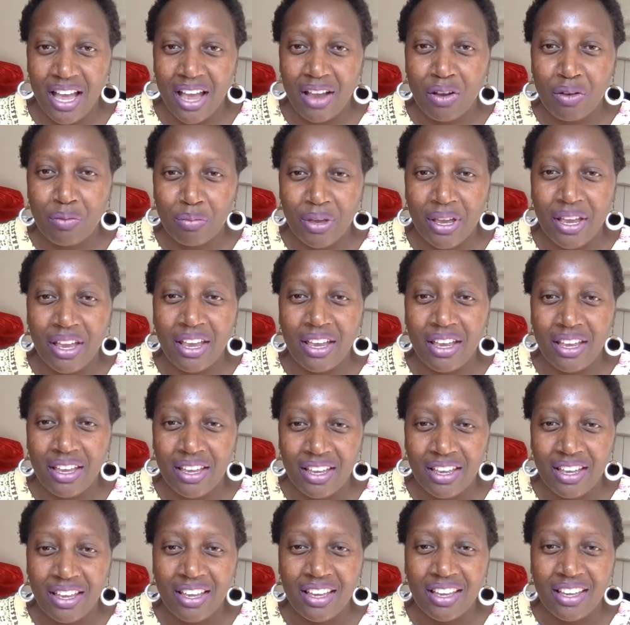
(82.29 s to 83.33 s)
I could pay
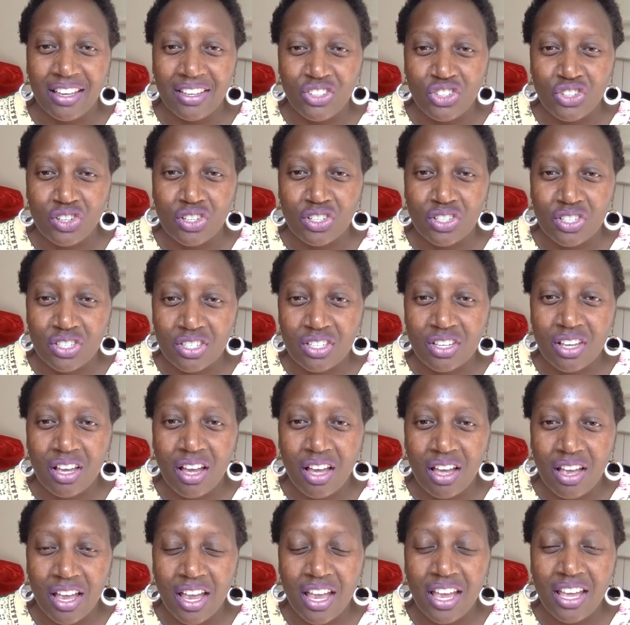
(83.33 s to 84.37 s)
just
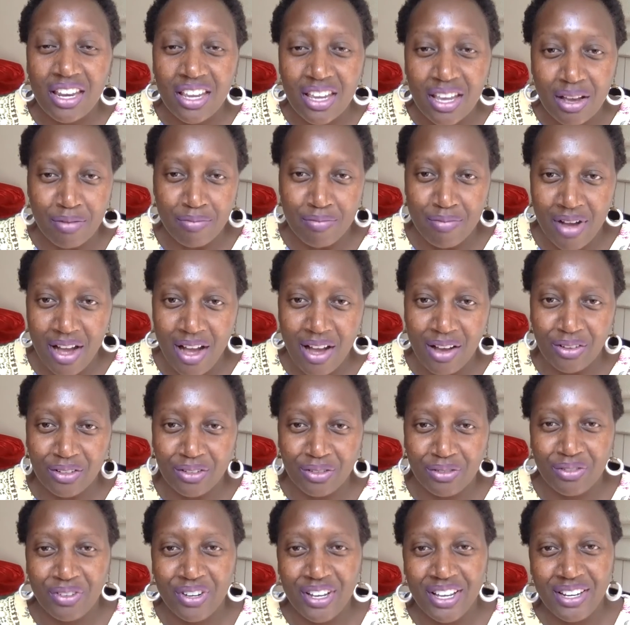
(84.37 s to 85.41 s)
any
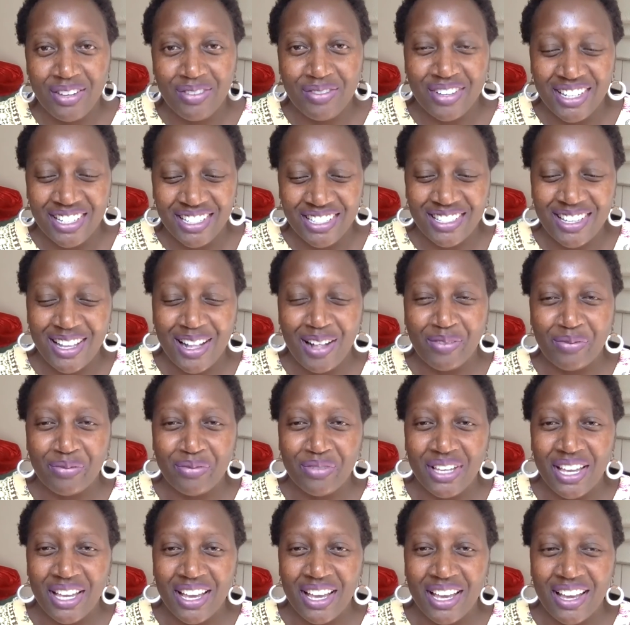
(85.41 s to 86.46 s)
amount for anybody to help
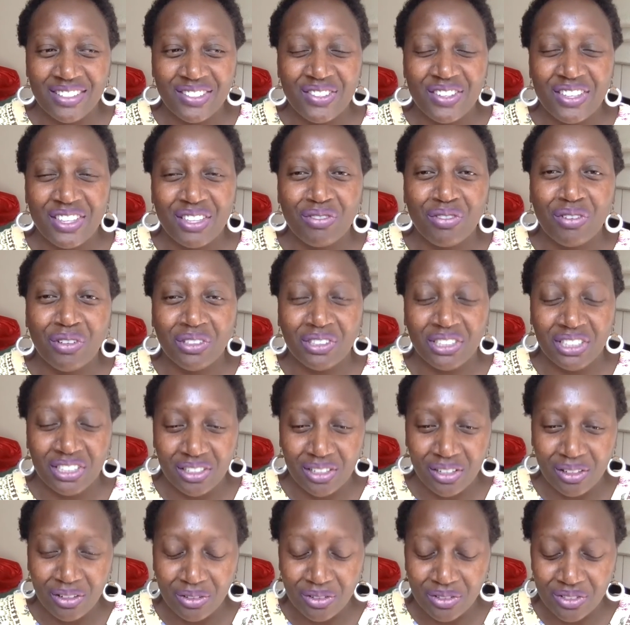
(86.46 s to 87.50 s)
me out with folding
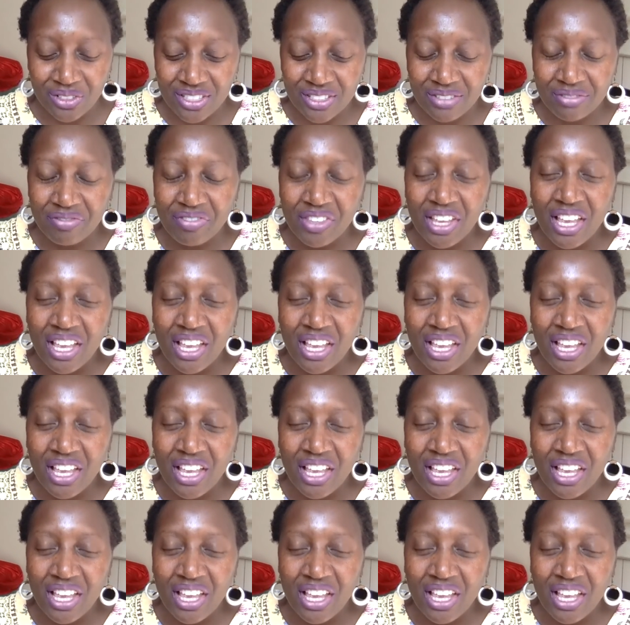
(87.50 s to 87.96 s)
clothes.